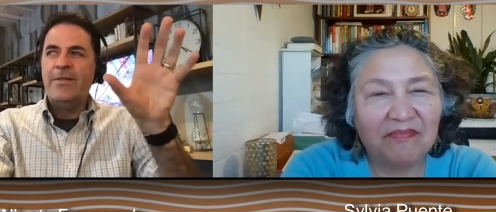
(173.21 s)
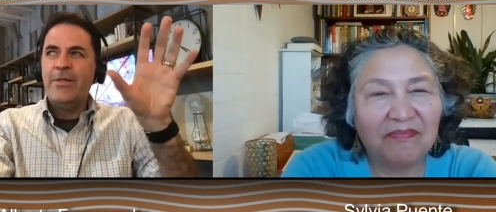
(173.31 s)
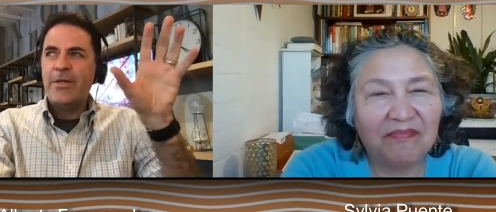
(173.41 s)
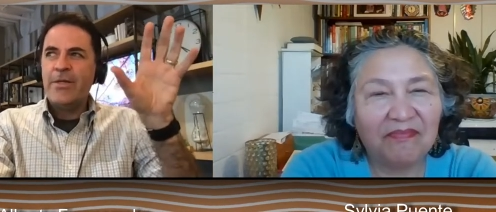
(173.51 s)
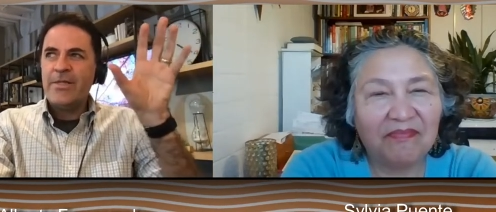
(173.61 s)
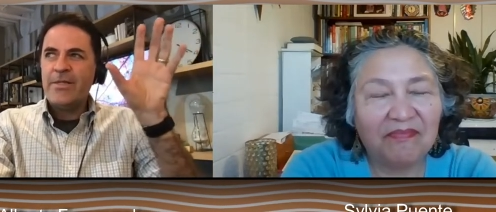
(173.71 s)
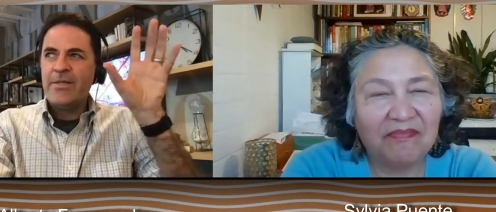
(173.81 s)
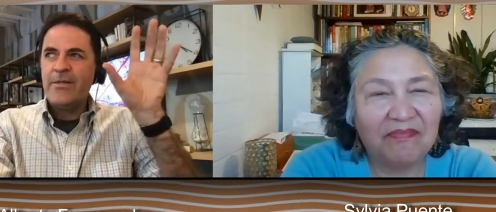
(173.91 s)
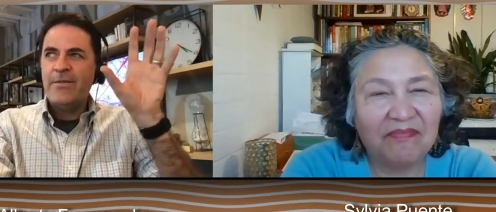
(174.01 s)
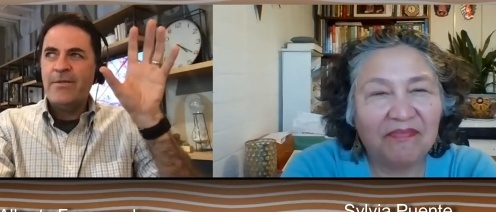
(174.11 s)
Speaker 1: does
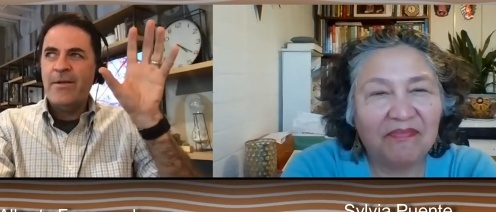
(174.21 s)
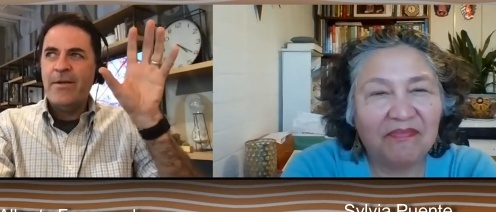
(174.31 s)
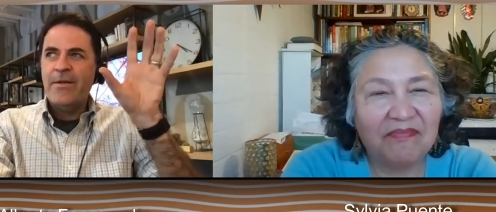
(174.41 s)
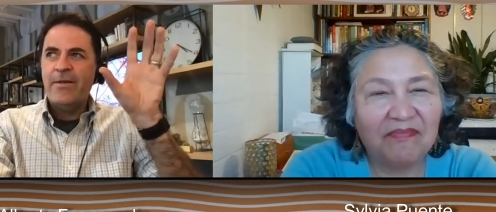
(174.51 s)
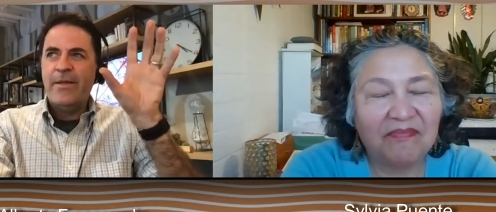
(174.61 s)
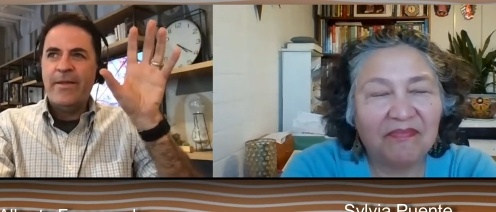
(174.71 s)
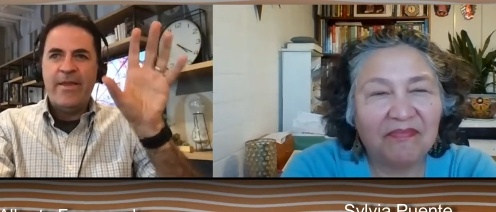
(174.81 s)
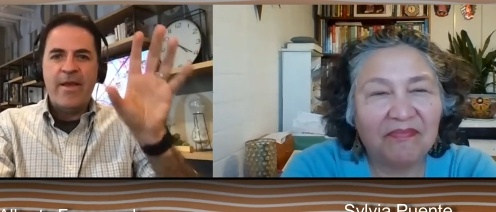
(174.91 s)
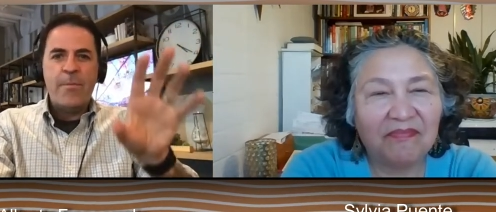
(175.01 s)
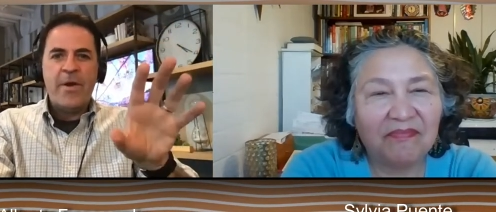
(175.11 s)

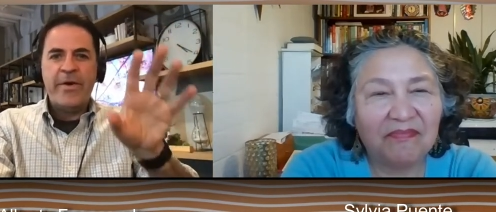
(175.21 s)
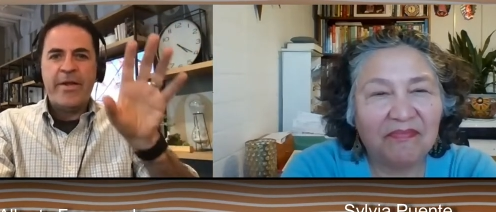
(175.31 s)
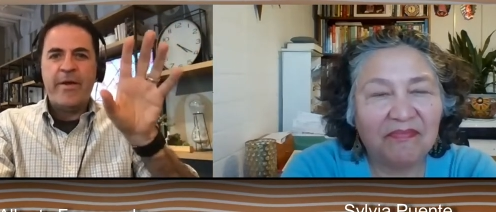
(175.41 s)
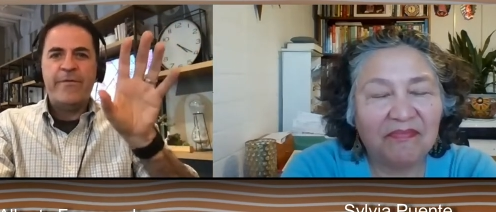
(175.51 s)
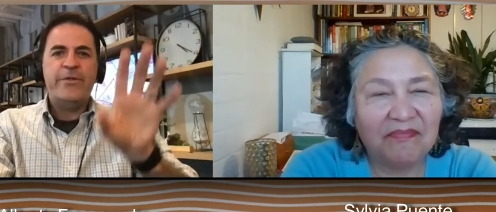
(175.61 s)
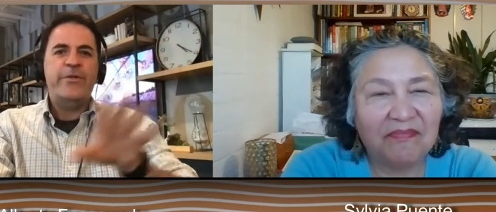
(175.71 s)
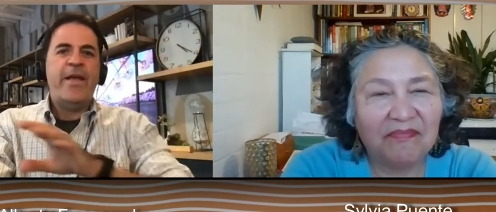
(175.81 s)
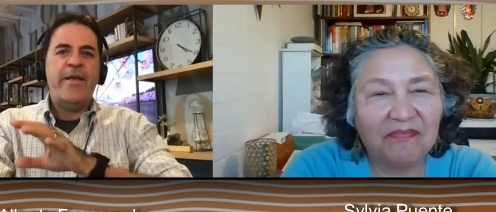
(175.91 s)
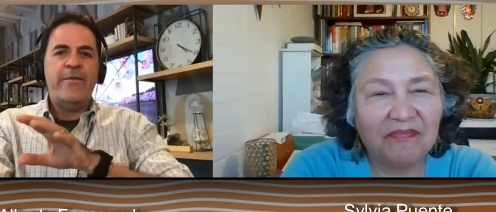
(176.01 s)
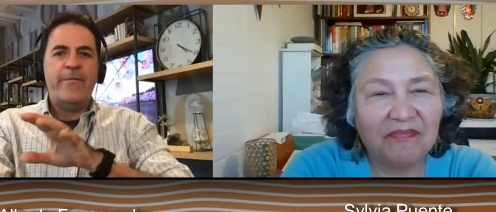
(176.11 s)
the America of
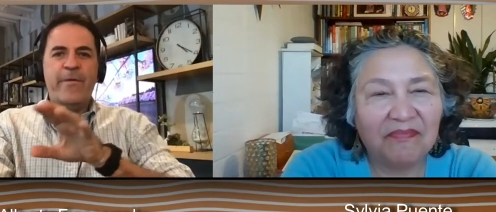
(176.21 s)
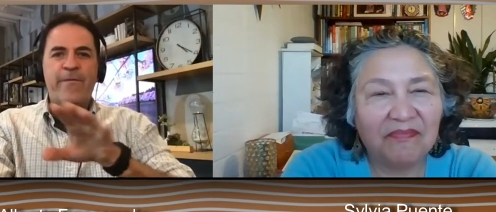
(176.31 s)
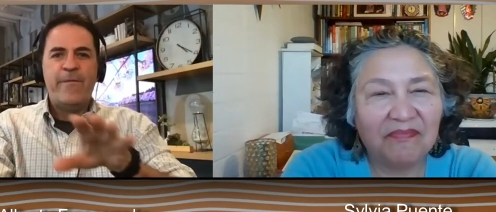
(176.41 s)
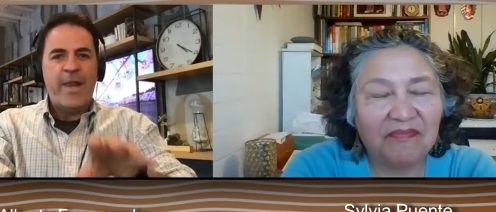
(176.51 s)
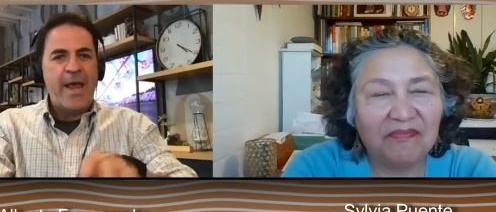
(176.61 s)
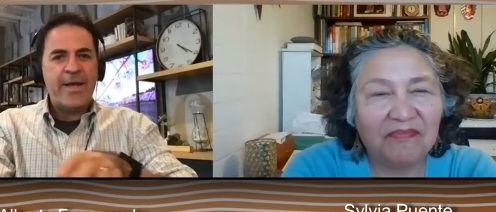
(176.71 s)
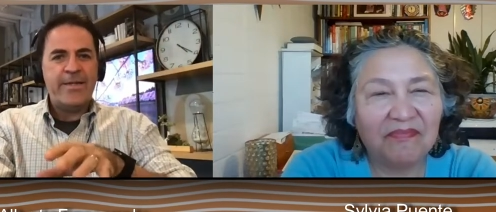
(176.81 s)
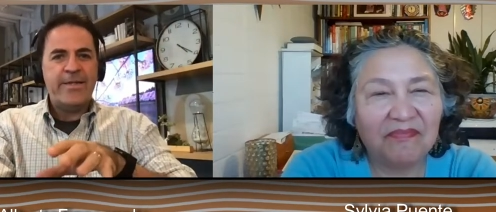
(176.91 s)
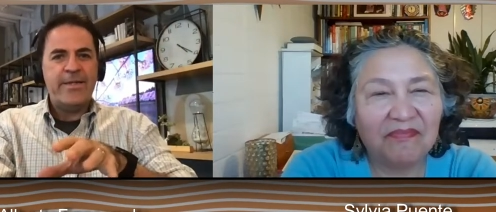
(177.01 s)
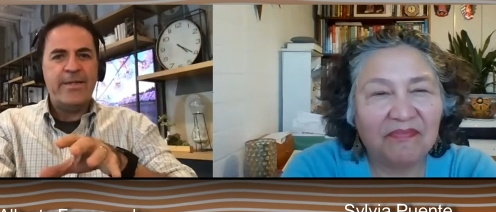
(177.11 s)
today
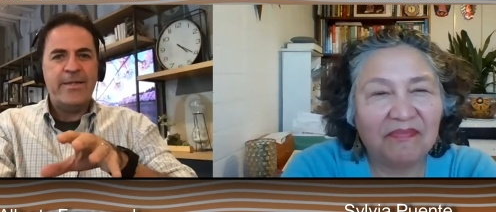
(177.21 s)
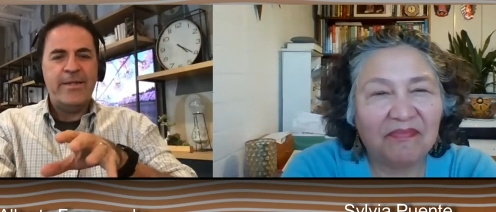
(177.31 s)
reflect